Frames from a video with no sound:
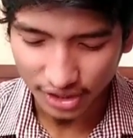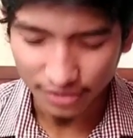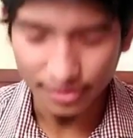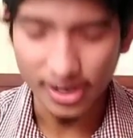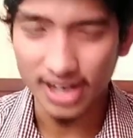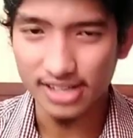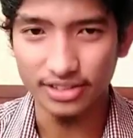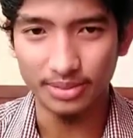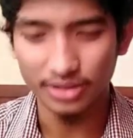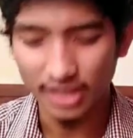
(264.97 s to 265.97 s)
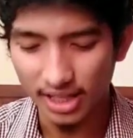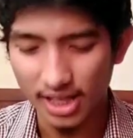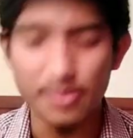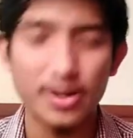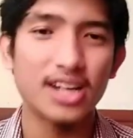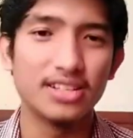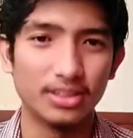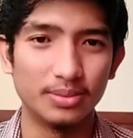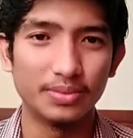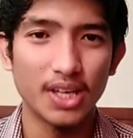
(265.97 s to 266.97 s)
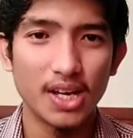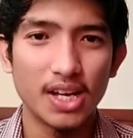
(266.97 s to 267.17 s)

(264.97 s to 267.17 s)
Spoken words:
of realism and liberalism